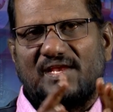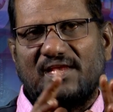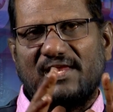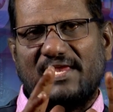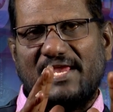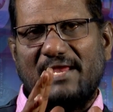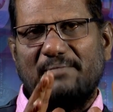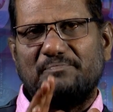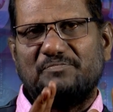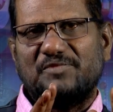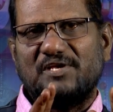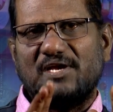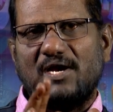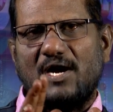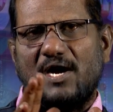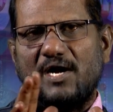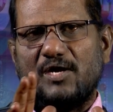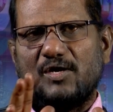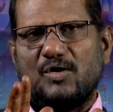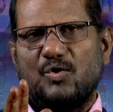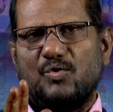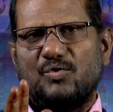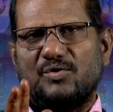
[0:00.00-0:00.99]
keep the
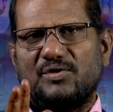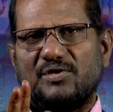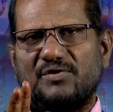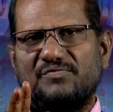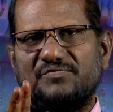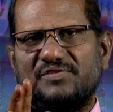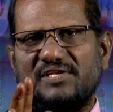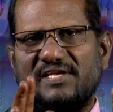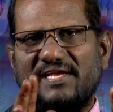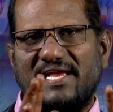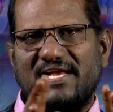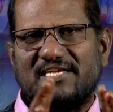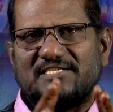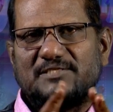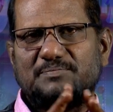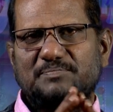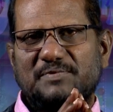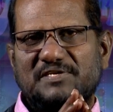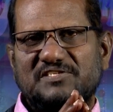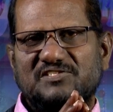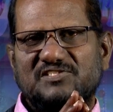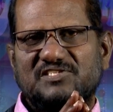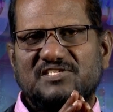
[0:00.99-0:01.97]
account of the
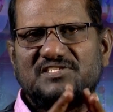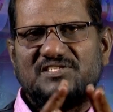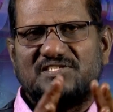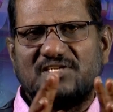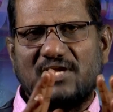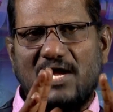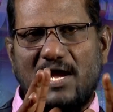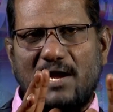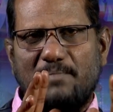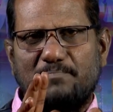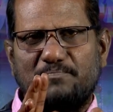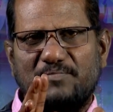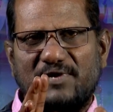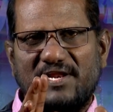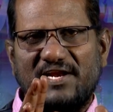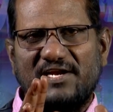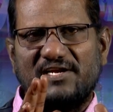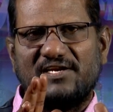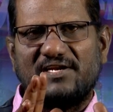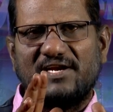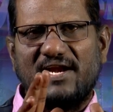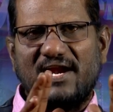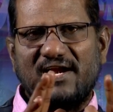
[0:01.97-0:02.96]
expenses
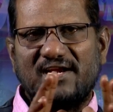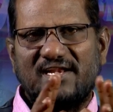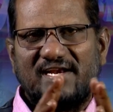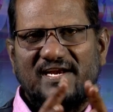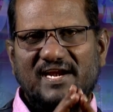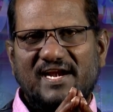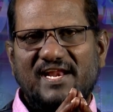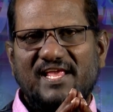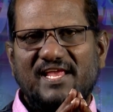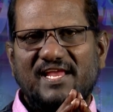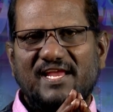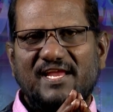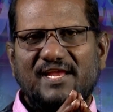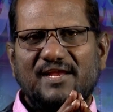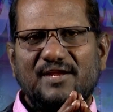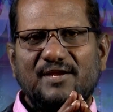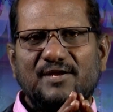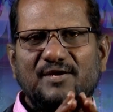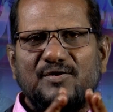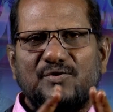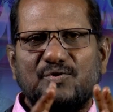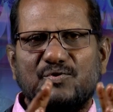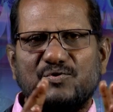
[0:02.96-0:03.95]
update and ready
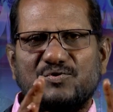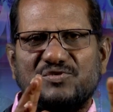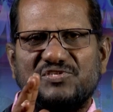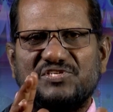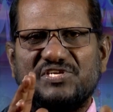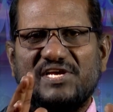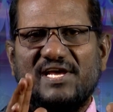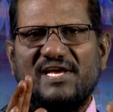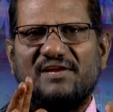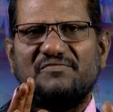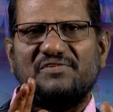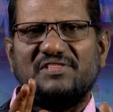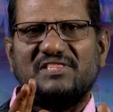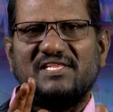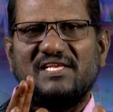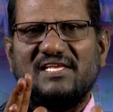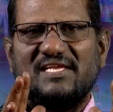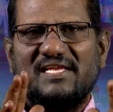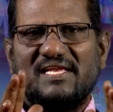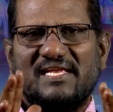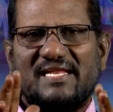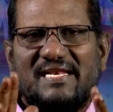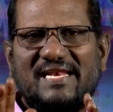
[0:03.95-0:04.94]
to share with
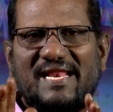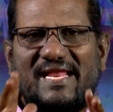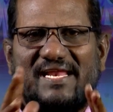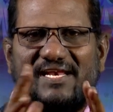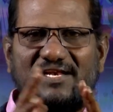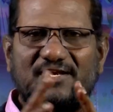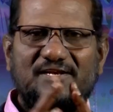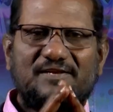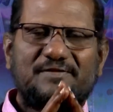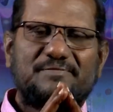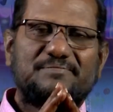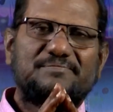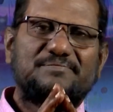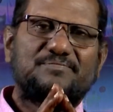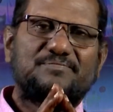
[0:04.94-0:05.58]
the client.